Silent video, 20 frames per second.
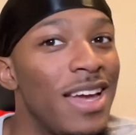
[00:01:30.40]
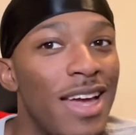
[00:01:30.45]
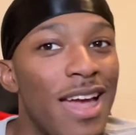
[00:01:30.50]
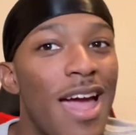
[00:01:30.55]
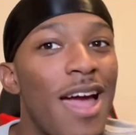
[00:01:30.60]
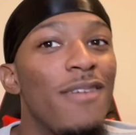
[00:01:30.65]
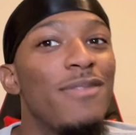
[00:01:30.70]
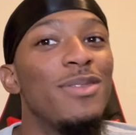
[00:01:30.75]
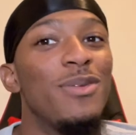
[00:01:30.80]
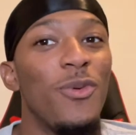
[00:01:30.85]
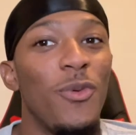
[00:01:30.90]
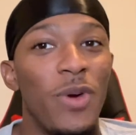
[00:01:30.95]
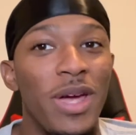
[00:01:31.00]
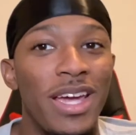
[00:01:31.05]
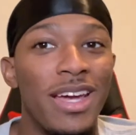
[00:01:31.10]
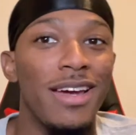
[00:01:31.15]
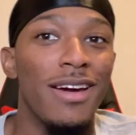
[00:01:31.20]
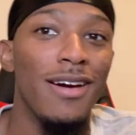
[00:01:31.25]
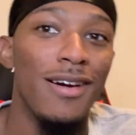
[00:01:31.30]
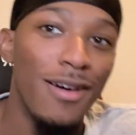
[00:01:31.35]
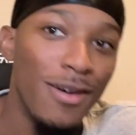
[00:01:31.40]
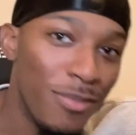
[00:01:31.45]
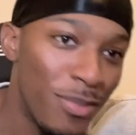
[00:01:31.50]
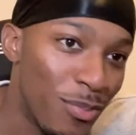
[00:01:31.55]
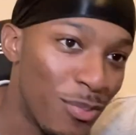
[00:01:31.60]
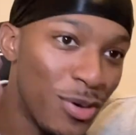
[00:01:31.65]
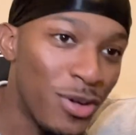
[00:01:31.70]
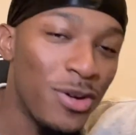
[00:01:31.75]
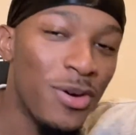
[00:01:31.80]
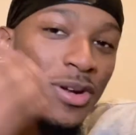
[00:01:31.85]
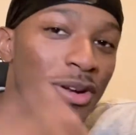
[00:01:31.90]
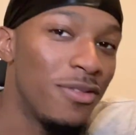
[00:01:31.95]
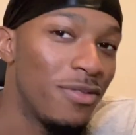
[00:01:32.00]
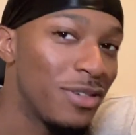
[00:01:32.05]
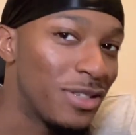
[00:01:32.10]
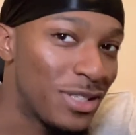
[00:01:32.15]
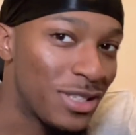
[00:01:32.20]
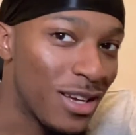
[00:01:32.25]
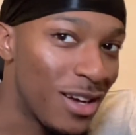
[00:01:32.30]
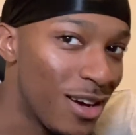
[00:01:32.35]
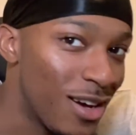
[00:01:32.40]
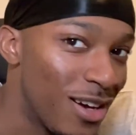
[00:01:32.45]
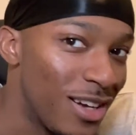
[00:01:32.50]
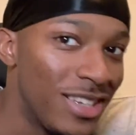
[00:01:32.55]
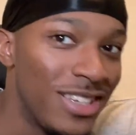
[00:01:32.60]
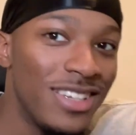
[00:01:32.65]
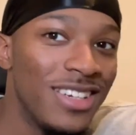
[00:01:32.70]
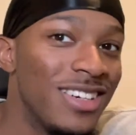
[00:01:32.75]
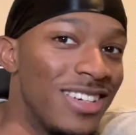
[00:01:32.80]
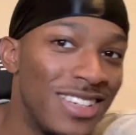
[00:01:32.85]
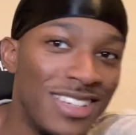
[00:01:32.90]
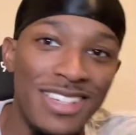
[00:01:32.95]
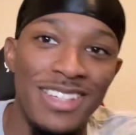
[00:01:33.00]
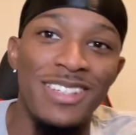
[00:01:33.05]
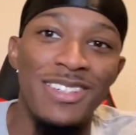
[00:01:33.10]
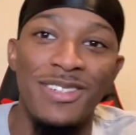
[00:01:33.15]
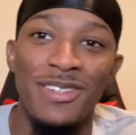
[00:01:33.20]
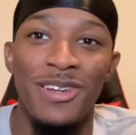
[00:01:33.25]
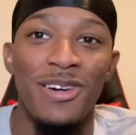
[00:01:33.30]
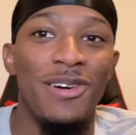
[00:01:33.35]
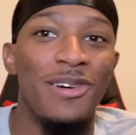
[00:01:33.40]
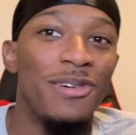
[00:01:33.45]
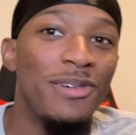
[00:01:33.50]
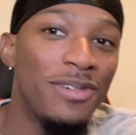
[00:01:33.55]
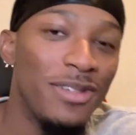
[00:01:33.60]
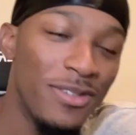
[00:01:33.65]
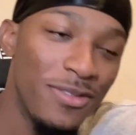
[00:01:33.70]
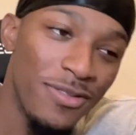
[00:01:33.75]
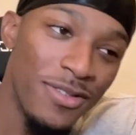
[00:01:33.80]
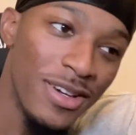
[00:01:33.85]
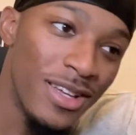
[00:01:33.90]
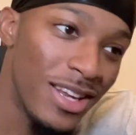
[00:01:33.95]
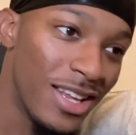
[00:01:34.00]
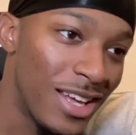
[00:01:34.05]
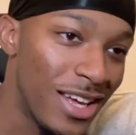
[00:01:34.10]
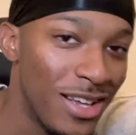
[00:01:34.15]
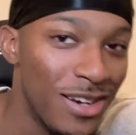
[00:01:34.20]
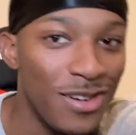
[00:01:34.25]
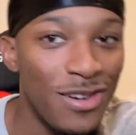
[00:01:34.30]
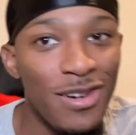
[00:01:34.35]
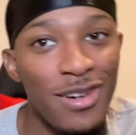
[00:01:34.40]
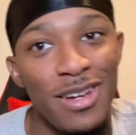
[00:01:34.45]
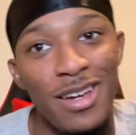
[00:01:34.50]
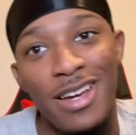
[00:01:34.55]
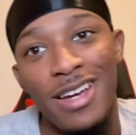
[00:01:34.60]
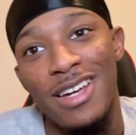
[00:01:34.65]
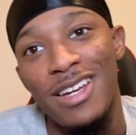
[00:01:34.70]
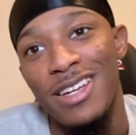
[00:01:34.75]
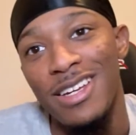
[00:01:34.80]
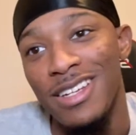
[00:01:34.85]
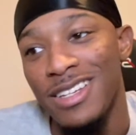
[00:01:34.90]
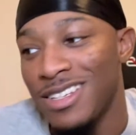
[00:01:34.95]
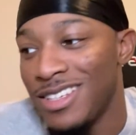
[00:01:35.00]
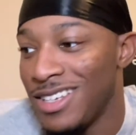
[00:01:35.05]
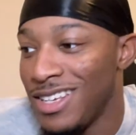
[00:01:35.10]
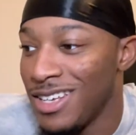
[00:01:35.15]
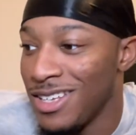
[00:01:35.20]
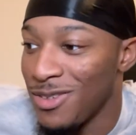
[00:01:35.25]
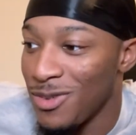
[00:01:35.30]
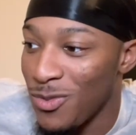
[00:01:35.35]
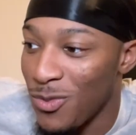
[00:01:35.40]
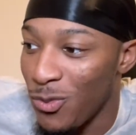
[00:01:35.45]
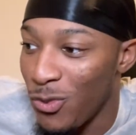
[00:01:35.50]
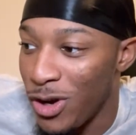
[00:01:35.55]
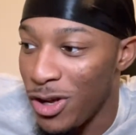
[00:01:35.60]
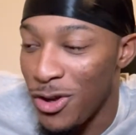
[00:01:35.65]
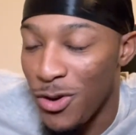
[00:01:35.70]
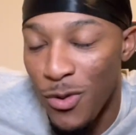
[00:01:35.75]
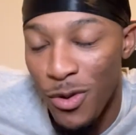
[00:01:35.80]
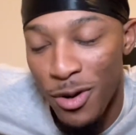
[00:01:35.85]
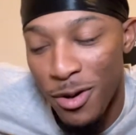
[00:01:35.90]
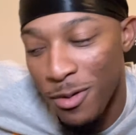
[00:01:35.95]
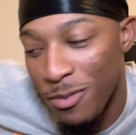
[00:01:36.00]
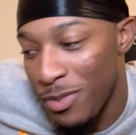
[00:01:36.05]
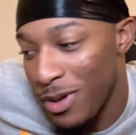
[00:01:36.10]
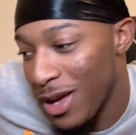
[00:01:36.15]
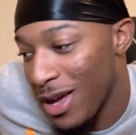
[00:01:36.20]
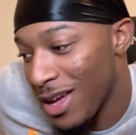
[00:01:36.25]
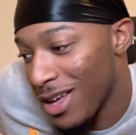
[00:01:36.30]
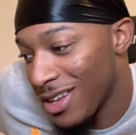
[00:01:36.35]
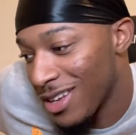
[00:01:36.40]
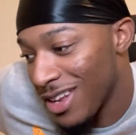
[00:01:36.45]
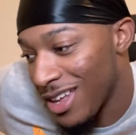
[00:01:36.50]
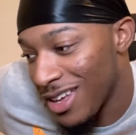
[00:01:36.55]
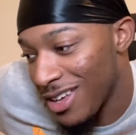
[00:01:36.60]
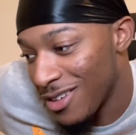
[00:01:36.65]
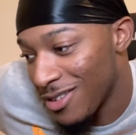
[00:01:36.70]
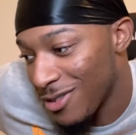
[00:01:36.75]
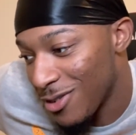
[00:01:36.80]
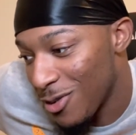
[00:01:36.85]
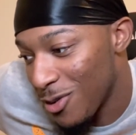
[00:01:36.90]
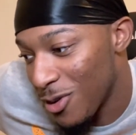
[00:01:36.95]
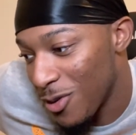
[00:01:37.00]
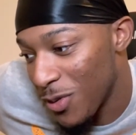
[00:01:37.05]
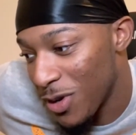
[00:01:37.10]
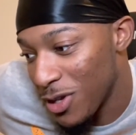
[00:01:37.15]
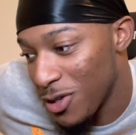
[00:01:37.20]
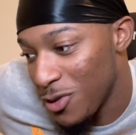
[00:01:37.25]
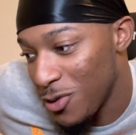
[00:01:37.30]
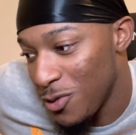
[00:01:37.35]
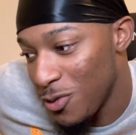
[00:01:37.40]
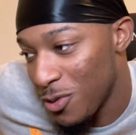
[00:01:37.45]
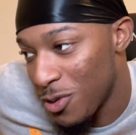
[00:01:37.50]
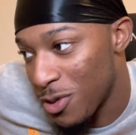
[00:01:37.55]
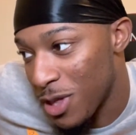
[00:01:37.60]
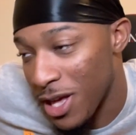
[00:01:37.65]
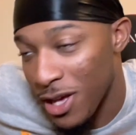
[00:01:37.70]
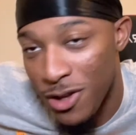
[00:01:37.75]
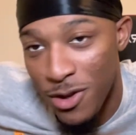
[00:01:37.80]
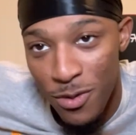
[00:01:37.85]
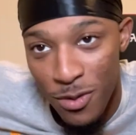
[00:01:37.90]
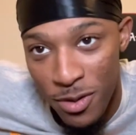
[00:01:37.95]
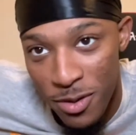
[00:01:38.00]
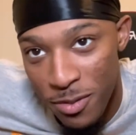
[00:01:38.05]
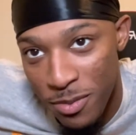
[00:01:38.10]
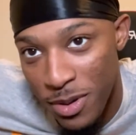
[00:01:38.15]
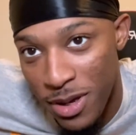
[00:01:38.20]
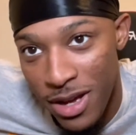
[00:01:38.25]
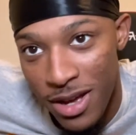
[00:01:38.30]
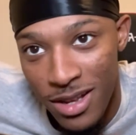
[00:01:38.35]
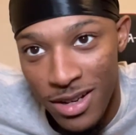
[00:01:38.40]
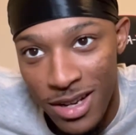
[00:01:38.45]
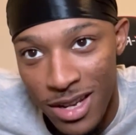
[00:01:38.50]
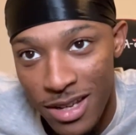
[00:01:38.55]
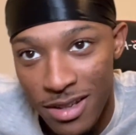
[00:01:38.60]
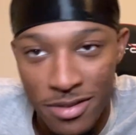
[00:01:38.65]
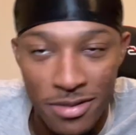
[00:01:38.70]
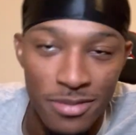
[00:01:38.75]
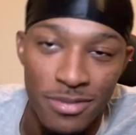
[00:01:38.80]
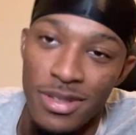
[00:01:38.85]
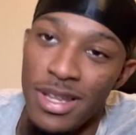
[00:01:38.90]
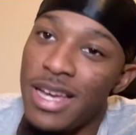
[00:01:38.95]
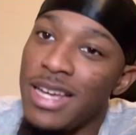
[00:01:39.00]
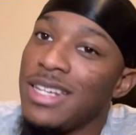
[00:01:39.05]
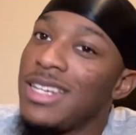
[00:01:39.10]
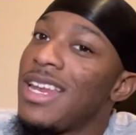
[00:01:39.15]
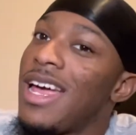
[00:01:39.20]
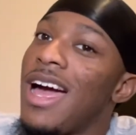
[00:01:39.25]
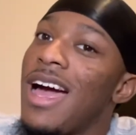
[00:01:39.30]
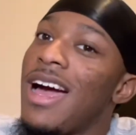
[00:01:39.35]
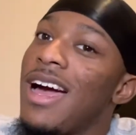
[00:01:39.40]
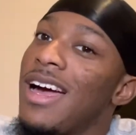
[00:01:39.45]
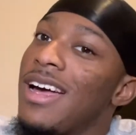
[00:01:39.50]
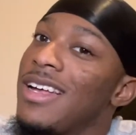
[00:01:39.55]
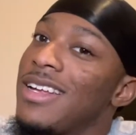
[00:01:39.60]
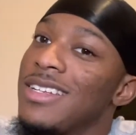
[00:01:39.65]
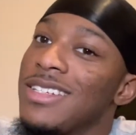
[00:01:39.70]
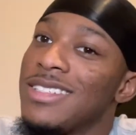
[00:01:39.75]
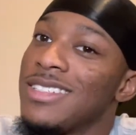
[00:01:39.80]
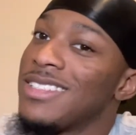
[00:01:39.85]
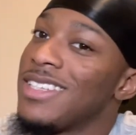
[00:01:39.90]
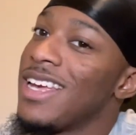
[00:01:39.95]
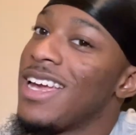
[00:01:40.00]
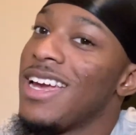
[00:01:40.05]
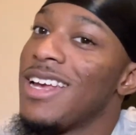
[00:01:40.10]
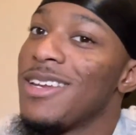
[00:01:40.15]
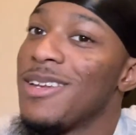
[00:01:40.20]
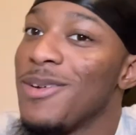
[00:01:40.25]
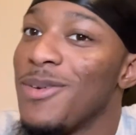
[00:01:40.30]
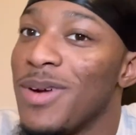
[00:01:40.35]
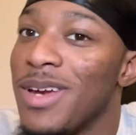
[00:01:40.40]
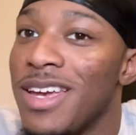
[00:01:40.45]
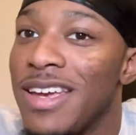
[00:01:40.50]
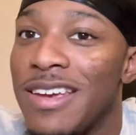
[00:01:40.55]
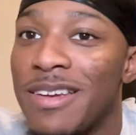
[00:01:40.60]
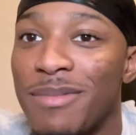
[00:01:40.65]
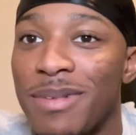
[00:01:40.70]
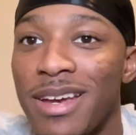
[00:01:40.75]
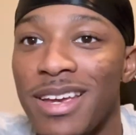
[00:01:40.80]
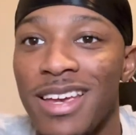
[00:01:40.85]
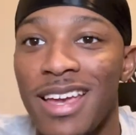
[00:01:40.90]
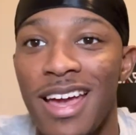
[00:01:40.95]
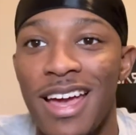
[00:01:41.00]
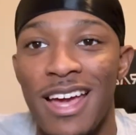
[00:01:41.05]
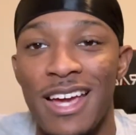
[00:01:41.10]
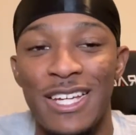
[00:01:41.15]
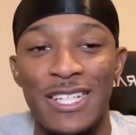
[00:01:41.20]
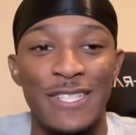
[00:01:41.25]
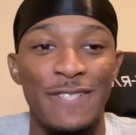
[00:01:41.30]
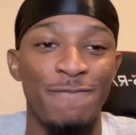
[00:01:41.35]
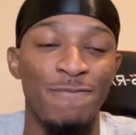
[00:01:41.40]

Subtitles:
having to wake up, put on a facade to, you know, fit in or get where you want to be at in life or where you think you want to be at in life. Like, nah, that ain't the way, my guy.